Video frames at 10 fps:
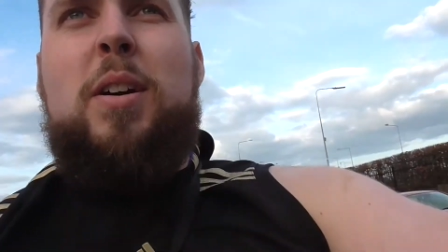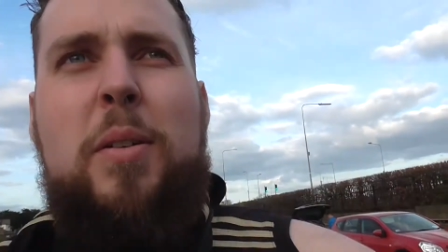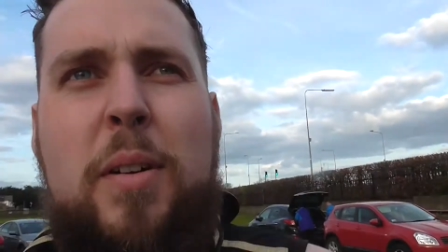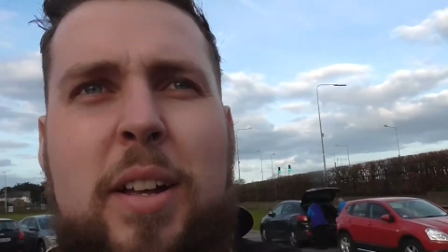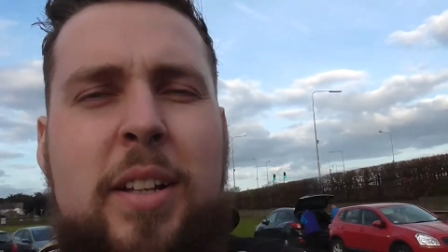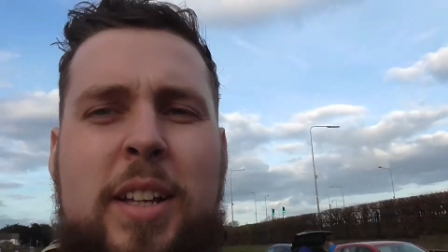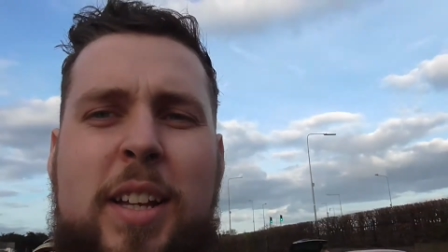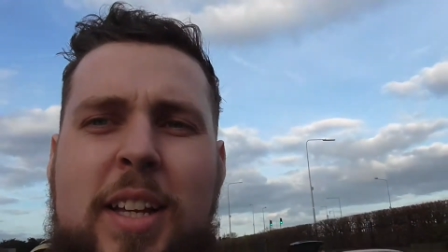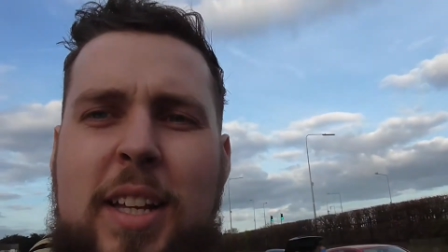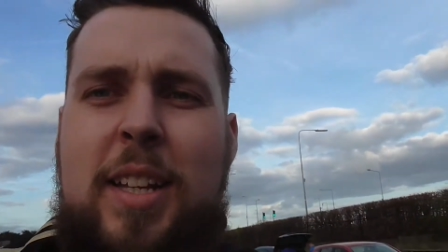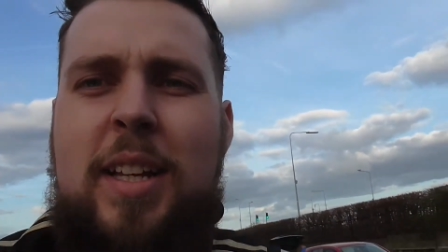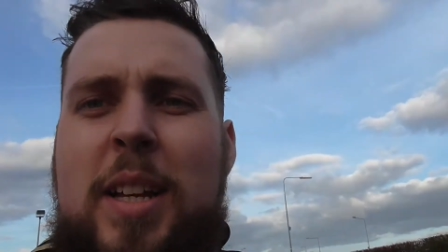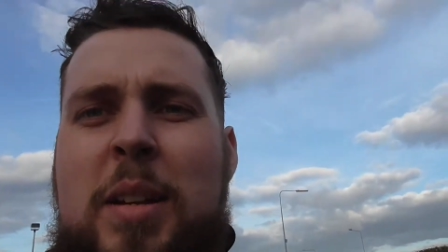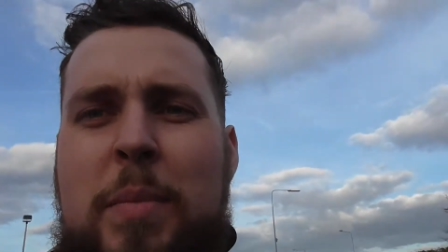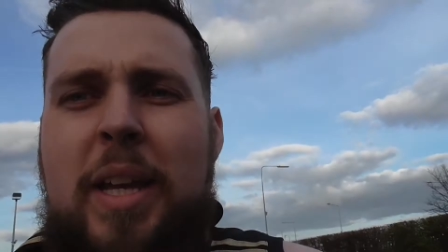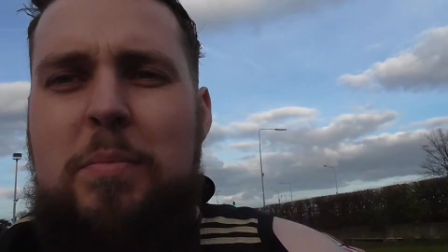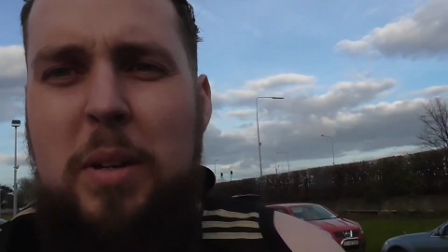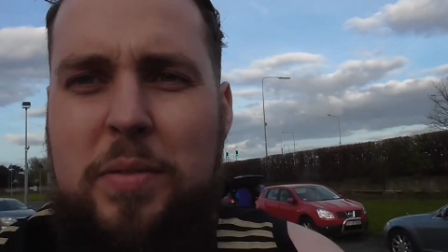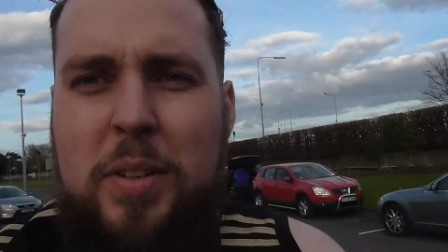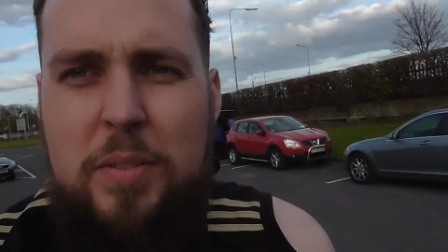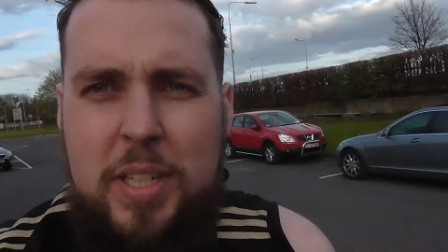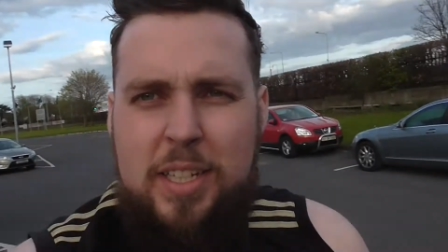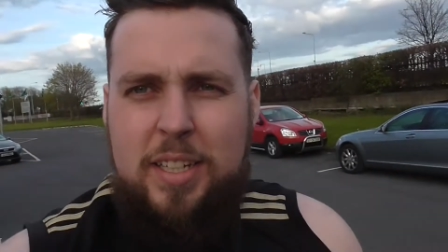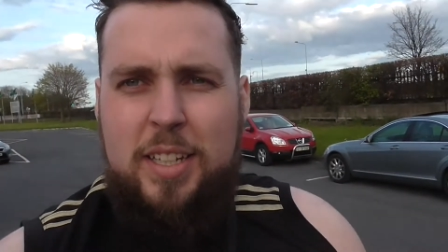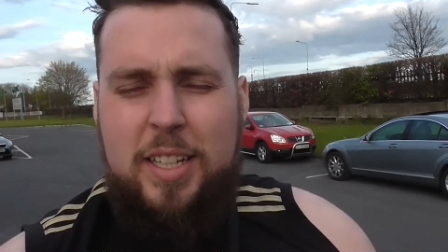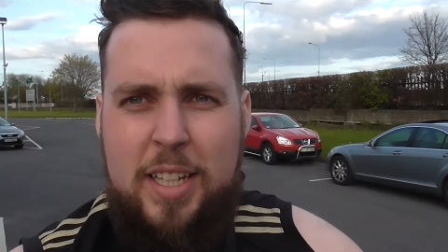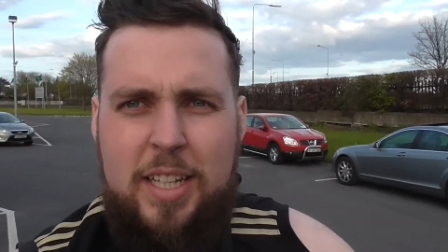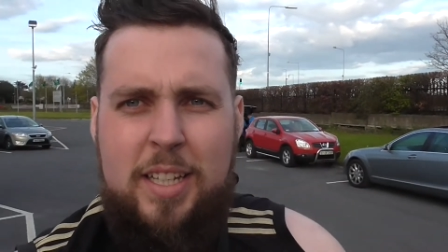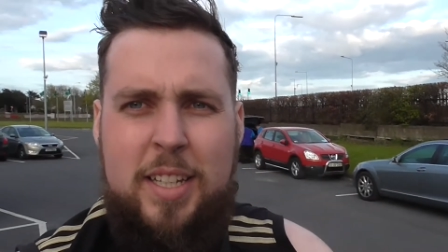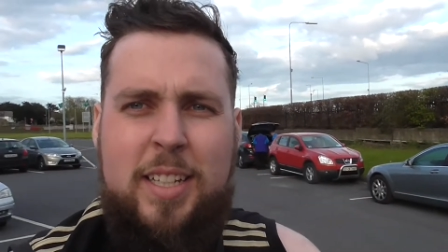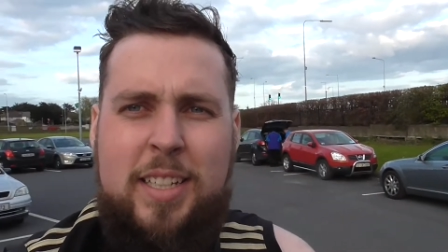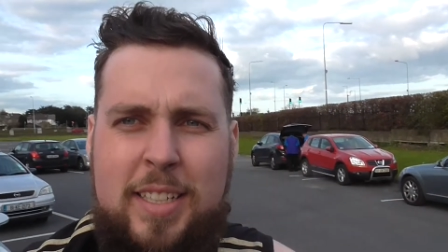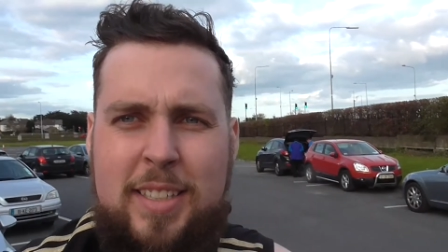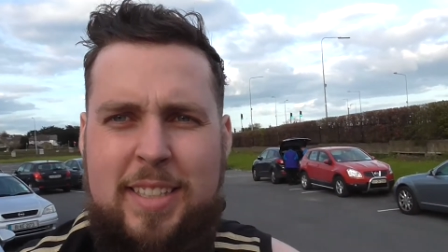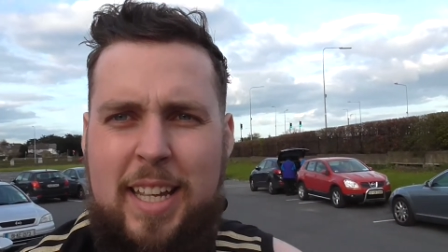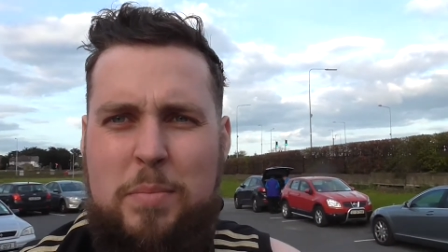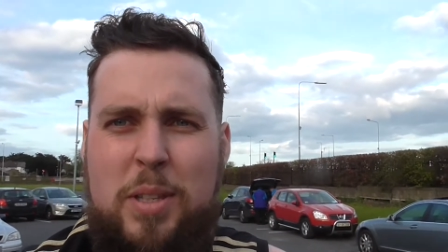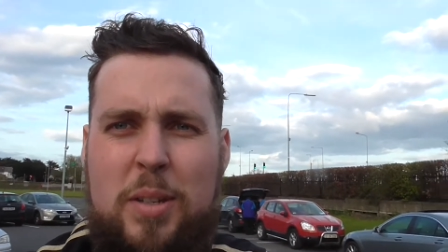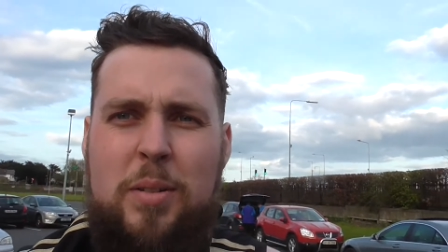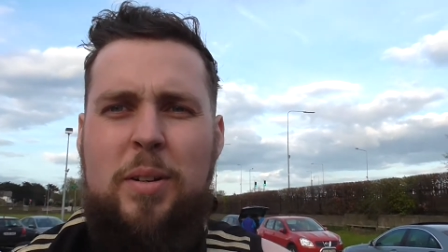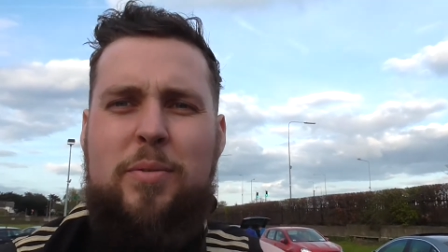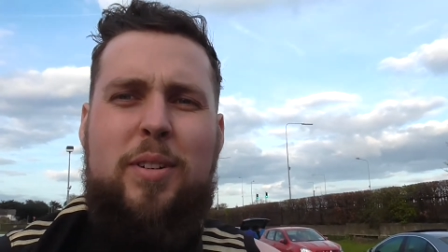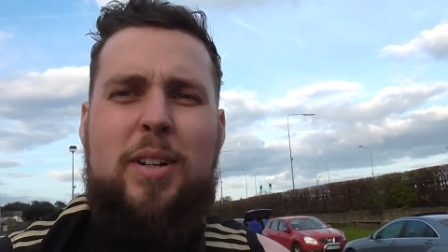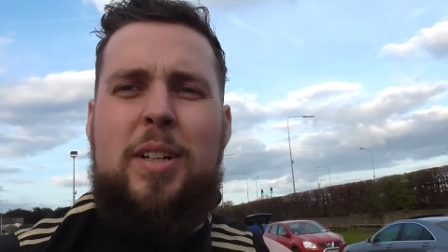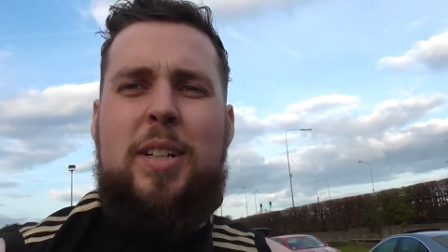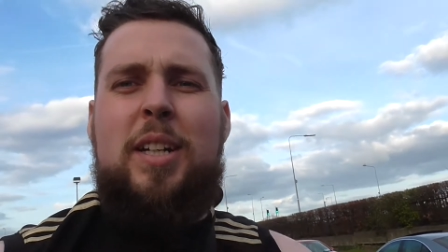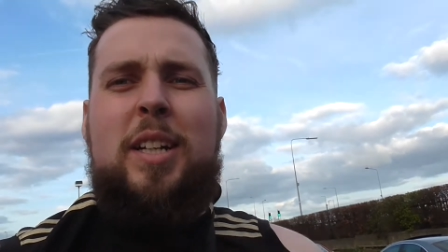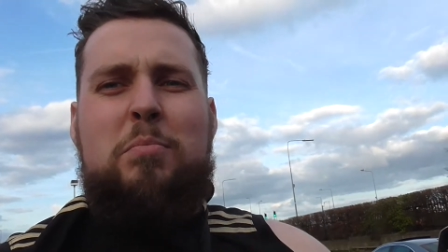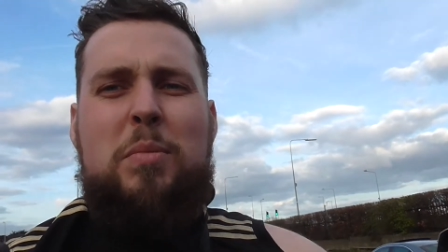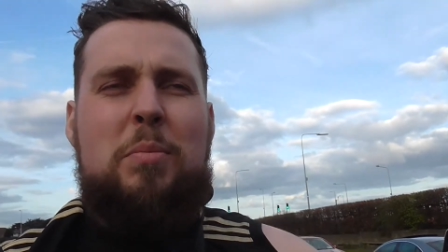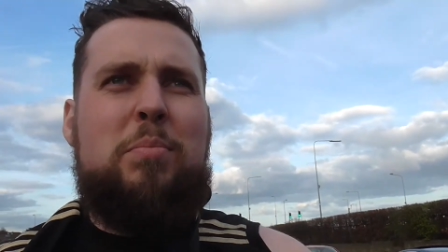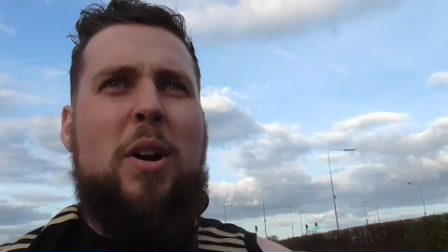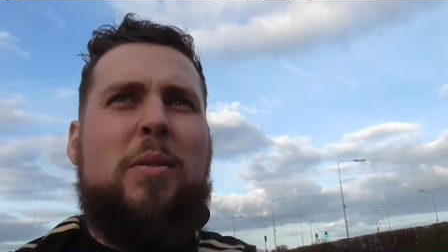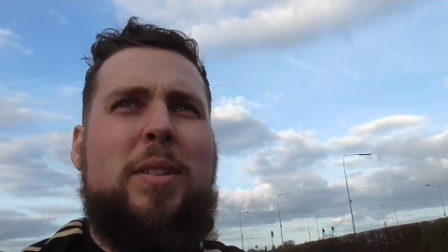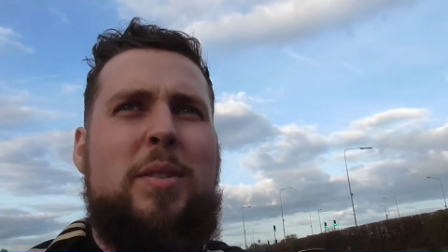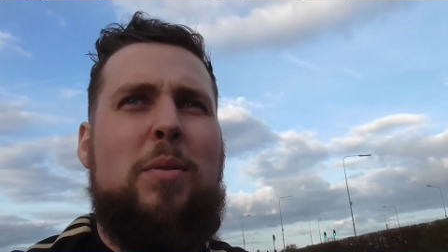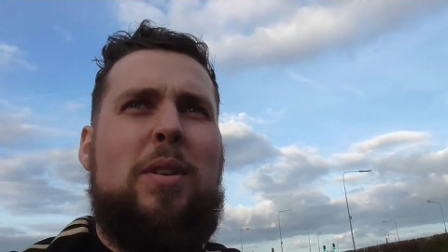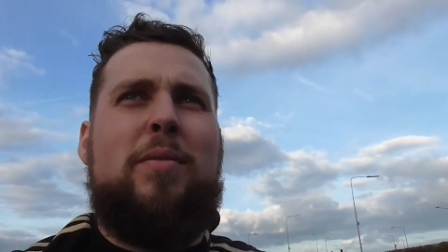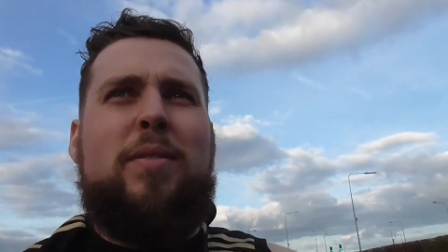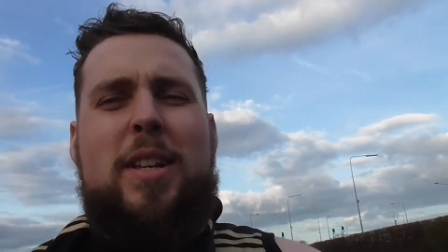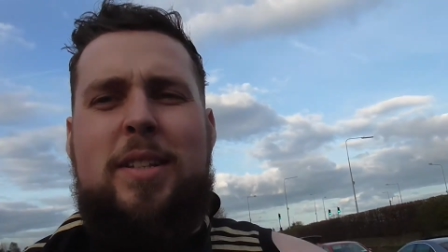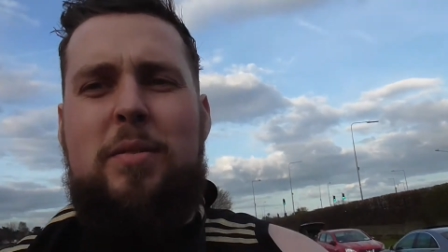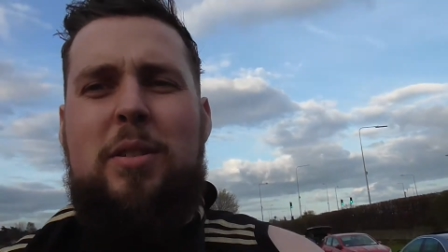roller on, making my five-a-side uh, debut for my bro and his work friends